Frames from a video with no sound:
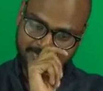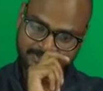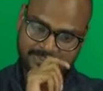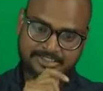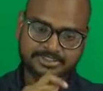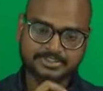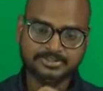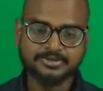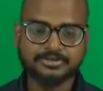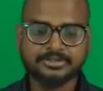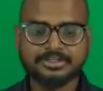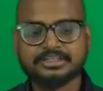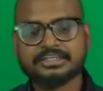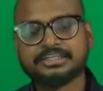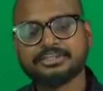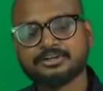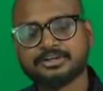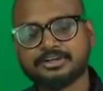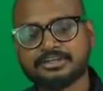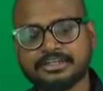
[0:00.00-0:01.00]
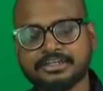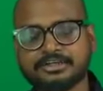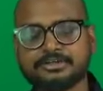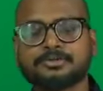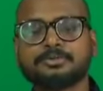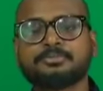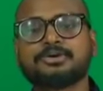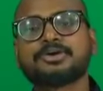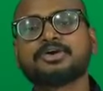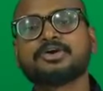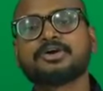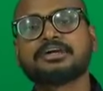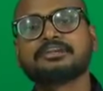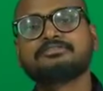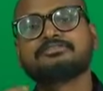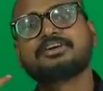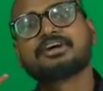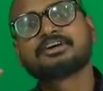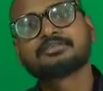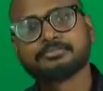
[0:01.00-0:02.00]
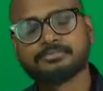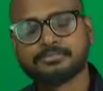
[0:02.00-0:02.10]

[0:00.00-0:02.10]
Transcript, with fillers: So he thought that tomorrow I'll work